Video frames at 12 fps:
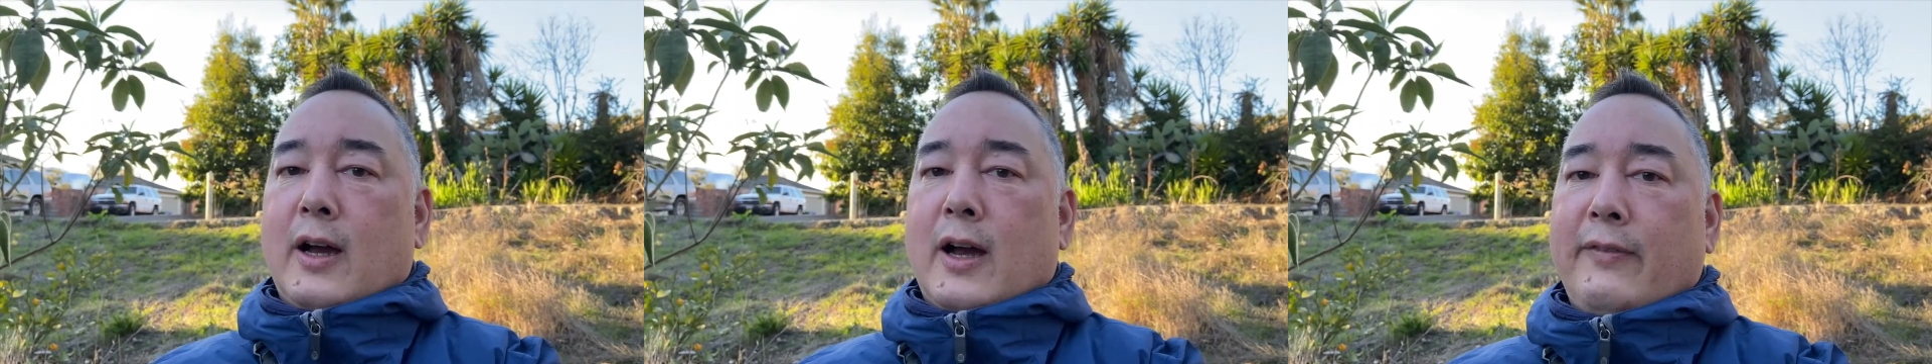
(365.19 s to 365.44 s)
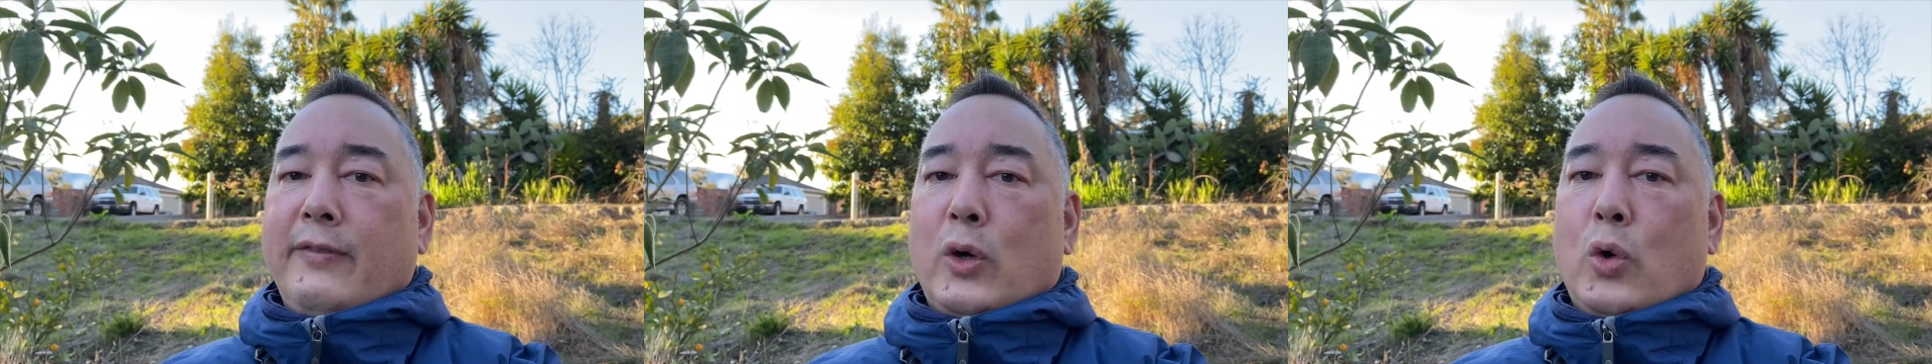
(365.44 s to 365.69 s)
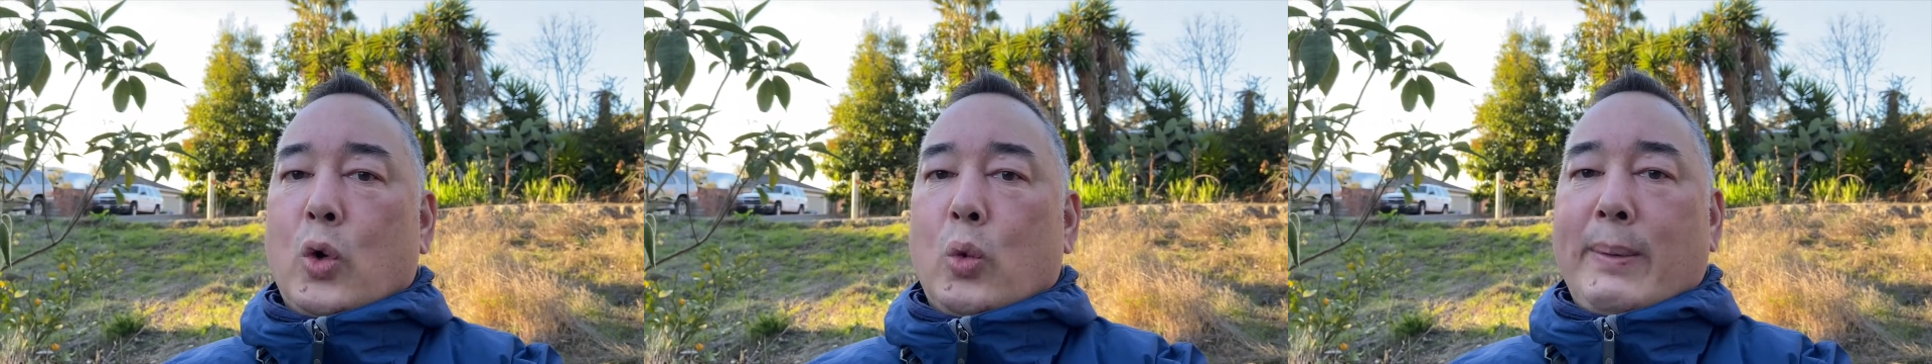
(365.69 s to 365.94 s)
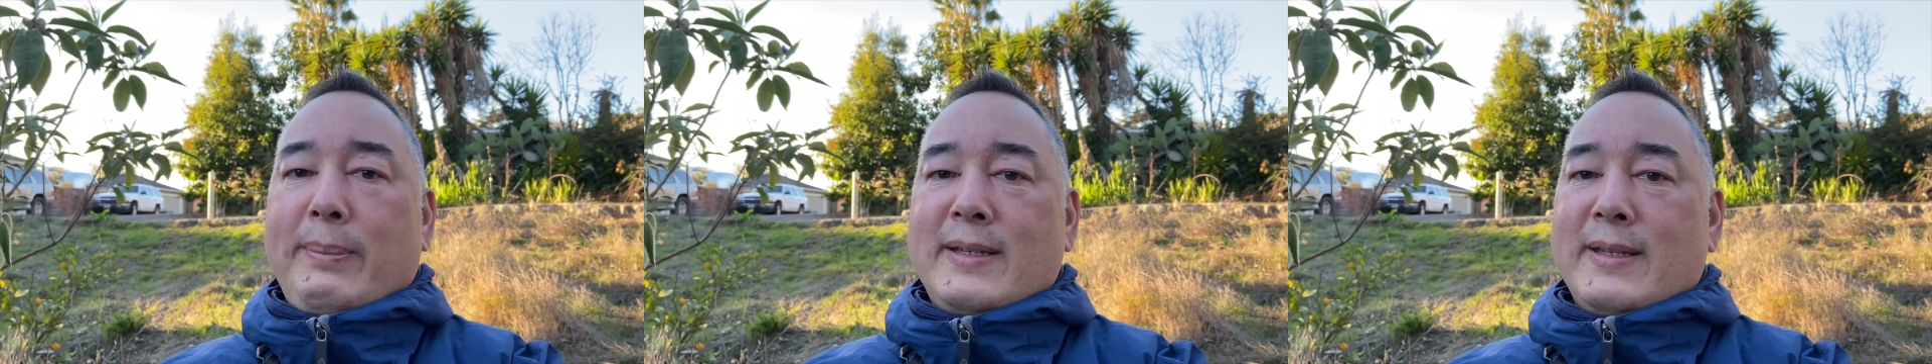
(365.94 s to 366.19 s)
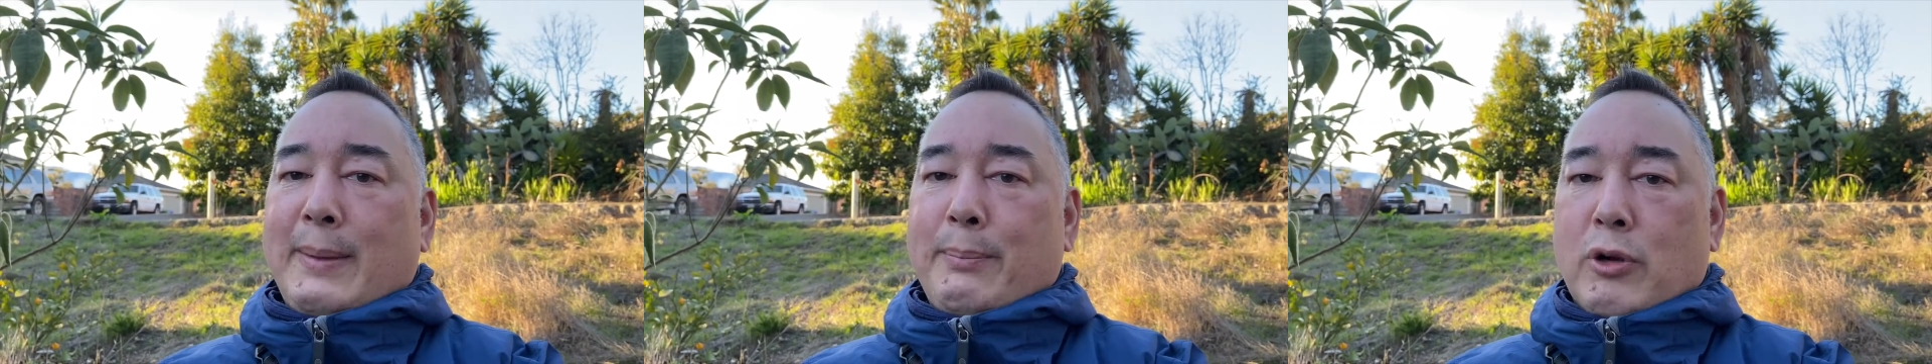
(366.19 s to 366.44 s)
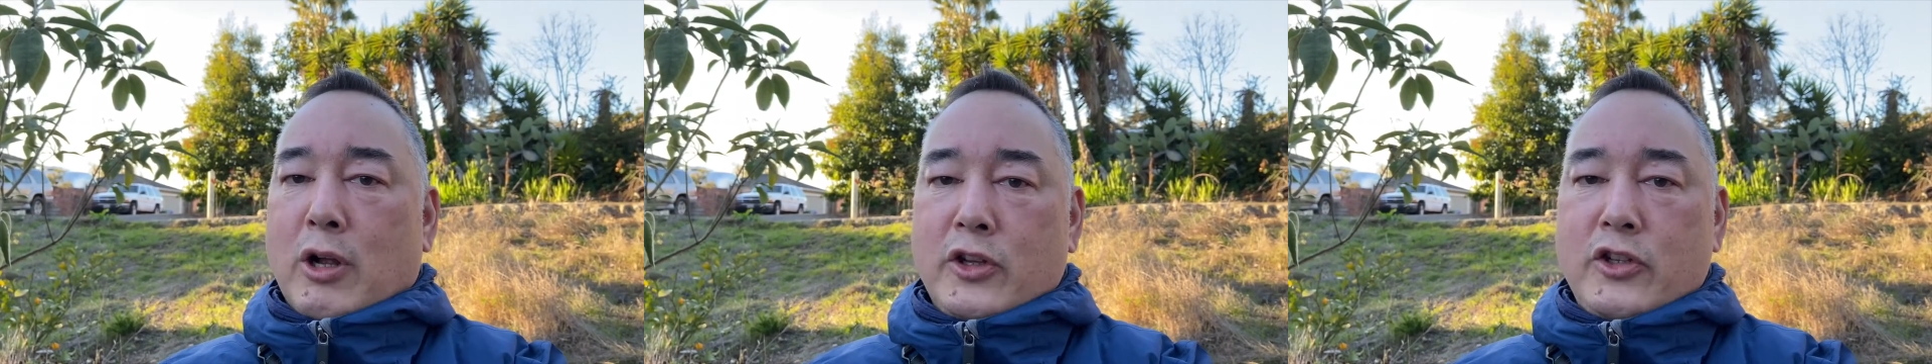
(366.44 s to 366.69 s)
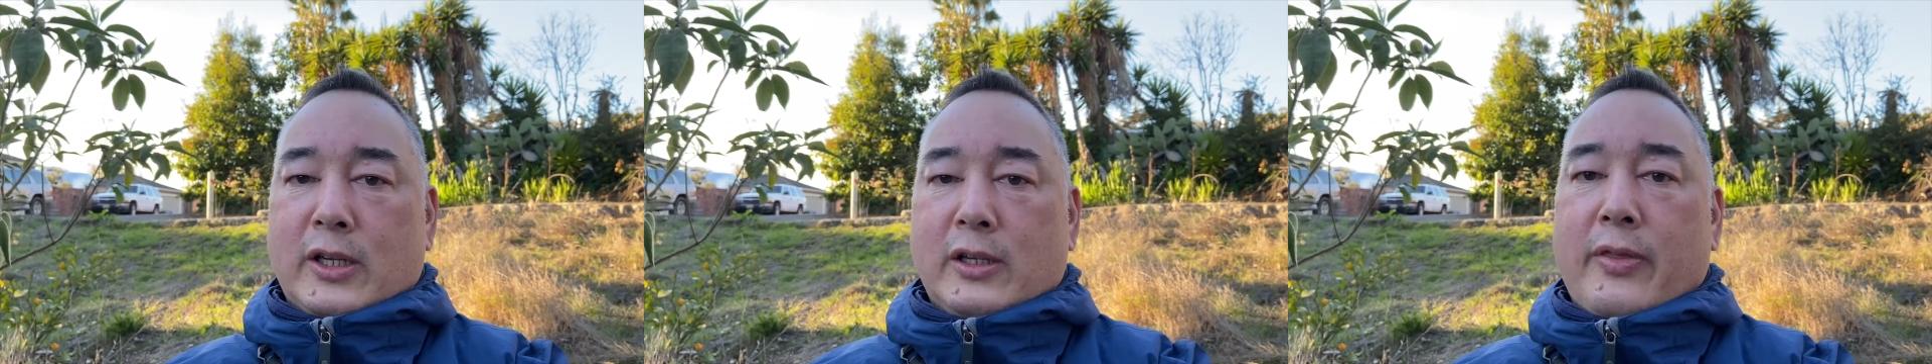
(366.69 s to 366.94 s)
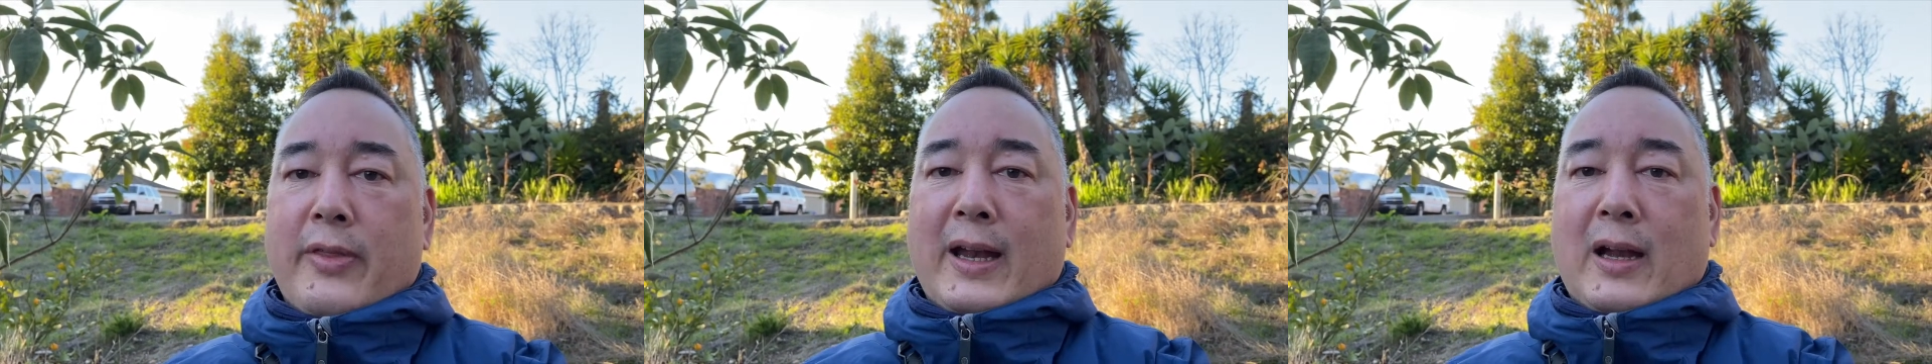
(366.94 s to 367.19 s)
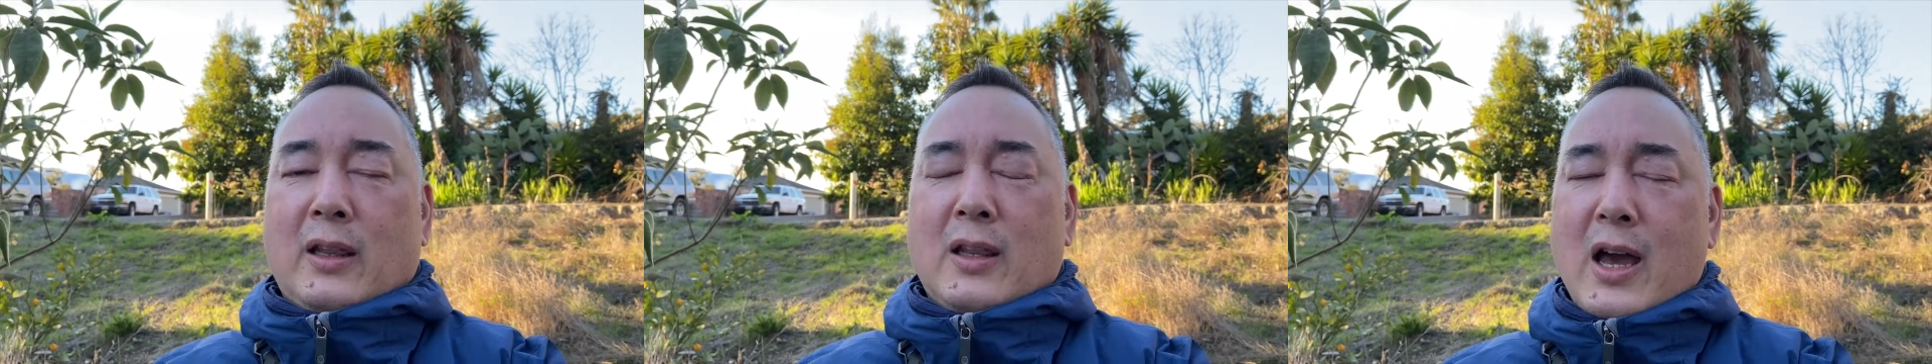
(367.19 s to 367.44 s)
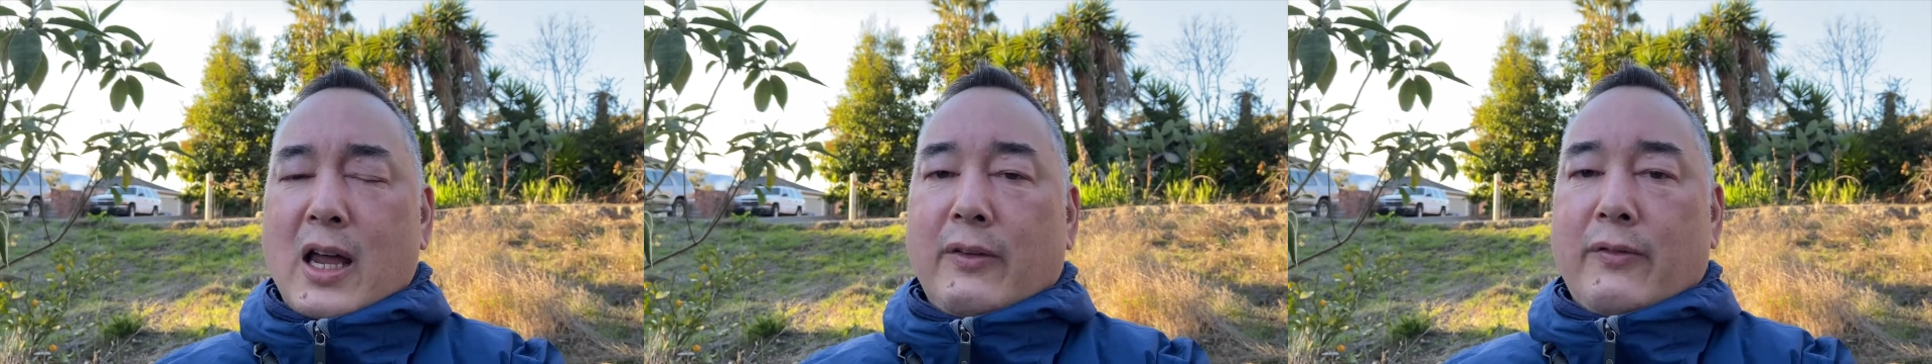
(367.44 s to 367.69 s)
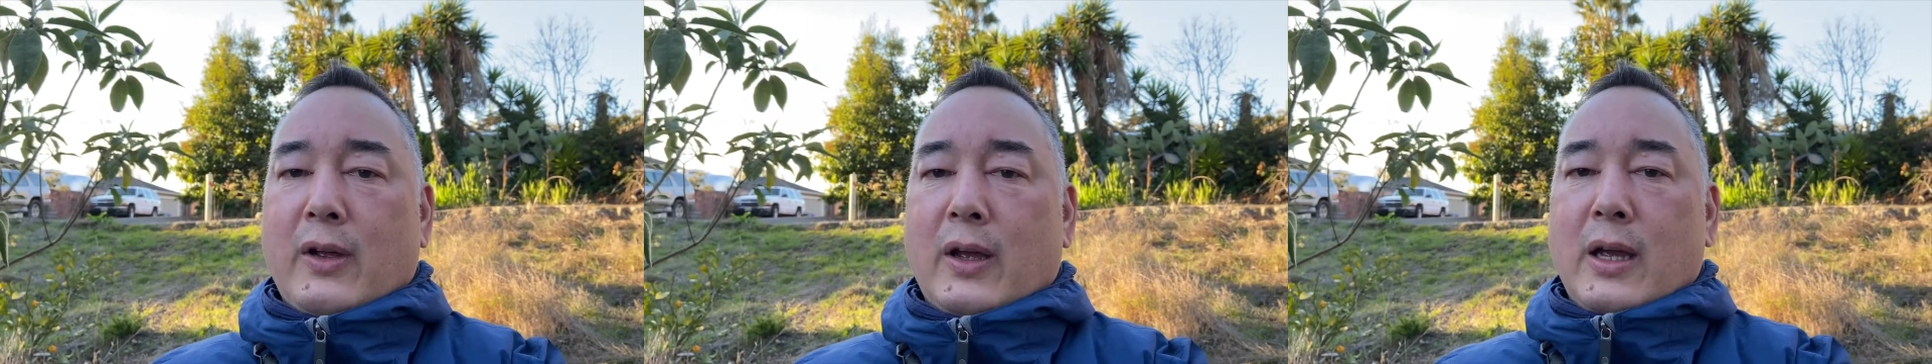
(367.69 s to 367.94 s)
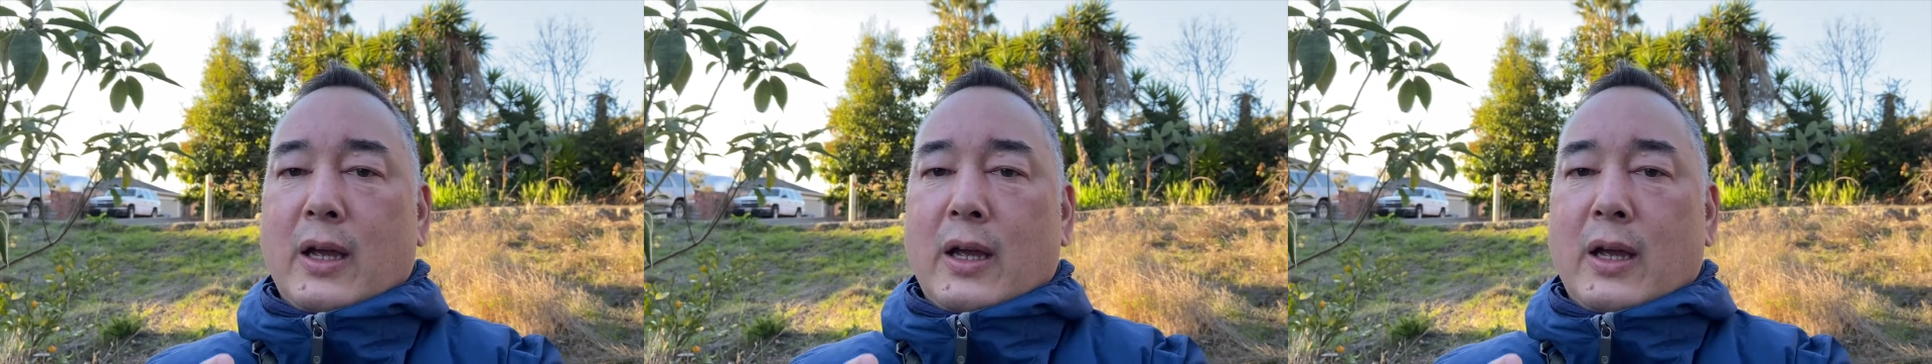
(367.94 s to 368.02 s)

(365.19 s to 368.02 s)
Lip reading: of the whole web design project that a lot of